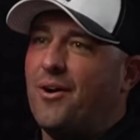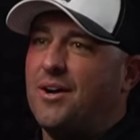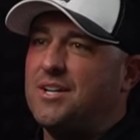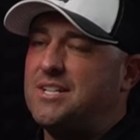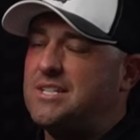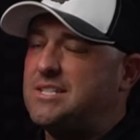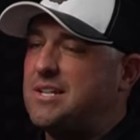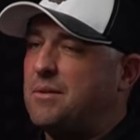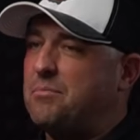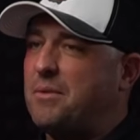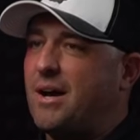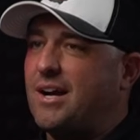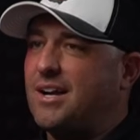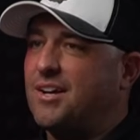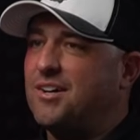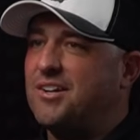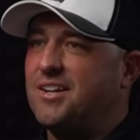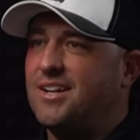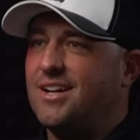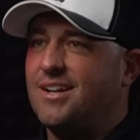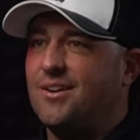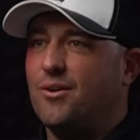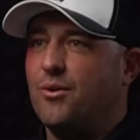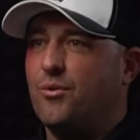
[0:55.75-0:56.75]
just I'm not good
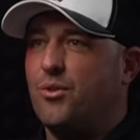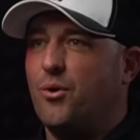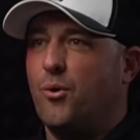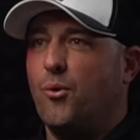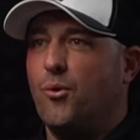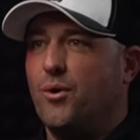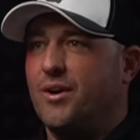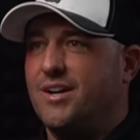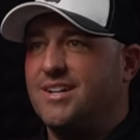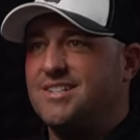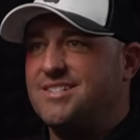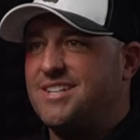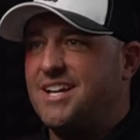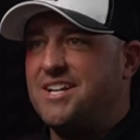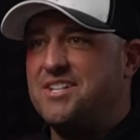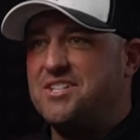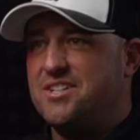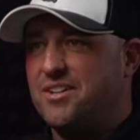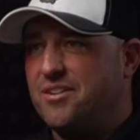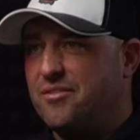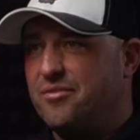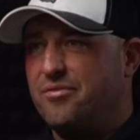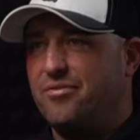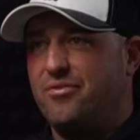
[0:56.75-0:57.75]
at the
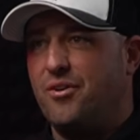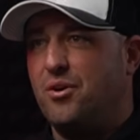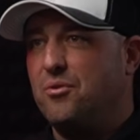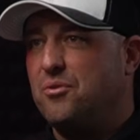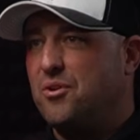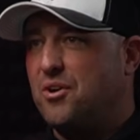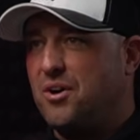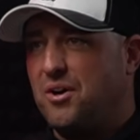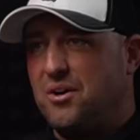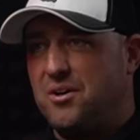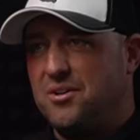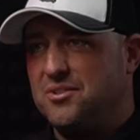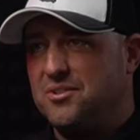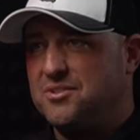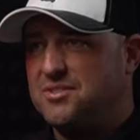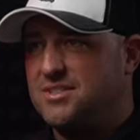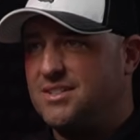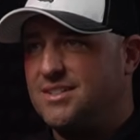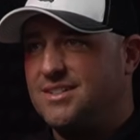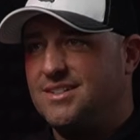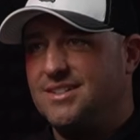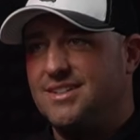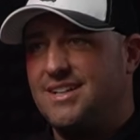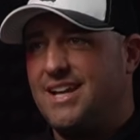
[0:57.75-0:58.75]
organization of phone calls
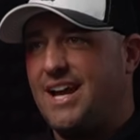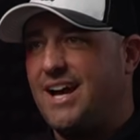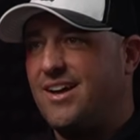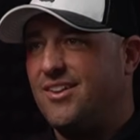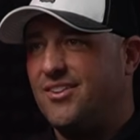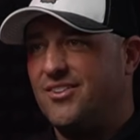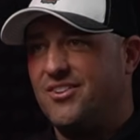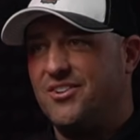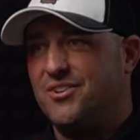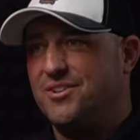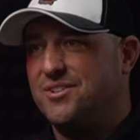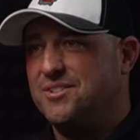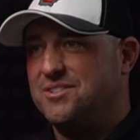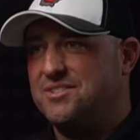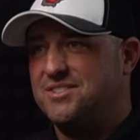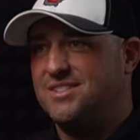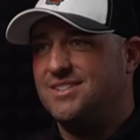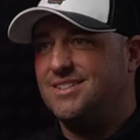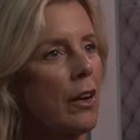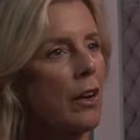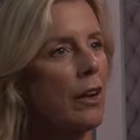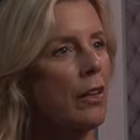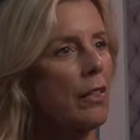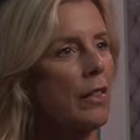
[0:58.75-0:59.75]
and calendars
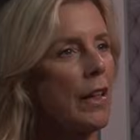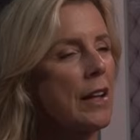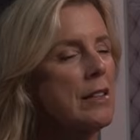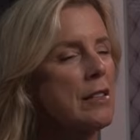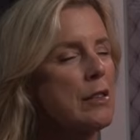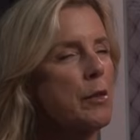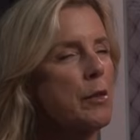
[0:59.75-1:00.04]
and. That's oh.